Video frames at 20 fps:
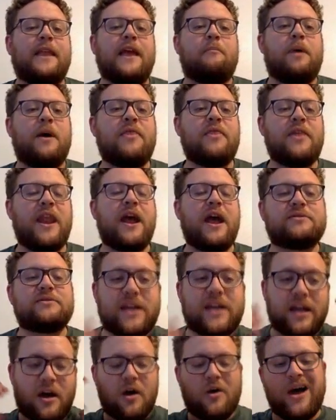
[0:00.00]
but then I was
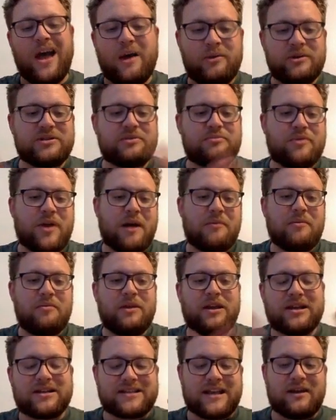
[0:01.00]
like, oh hey, we should probably,
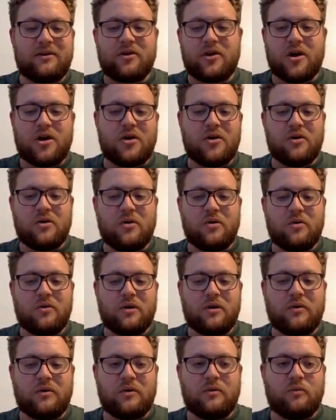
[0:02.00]
because I don't know
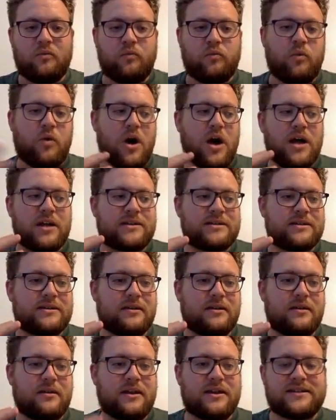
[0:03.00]
what
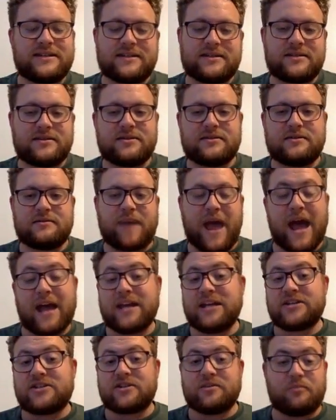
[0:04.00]
this
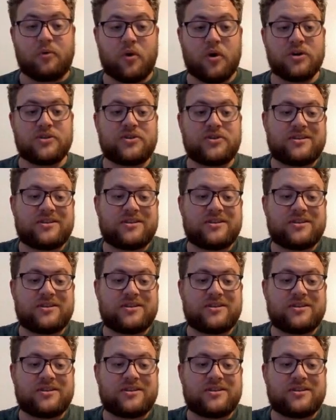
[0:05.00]
package supports.